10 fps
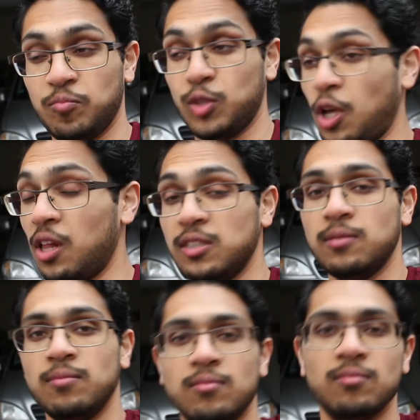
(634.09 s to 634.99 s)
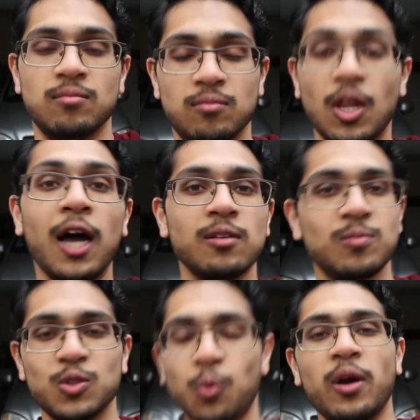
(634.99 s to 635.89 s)
solid, not
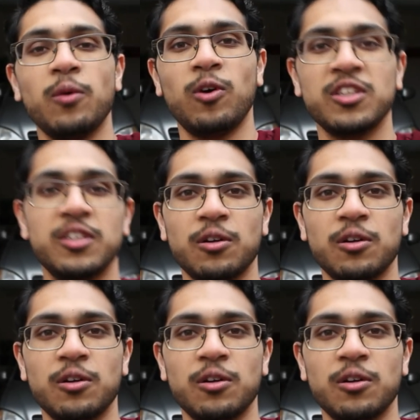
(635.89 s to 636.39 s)
21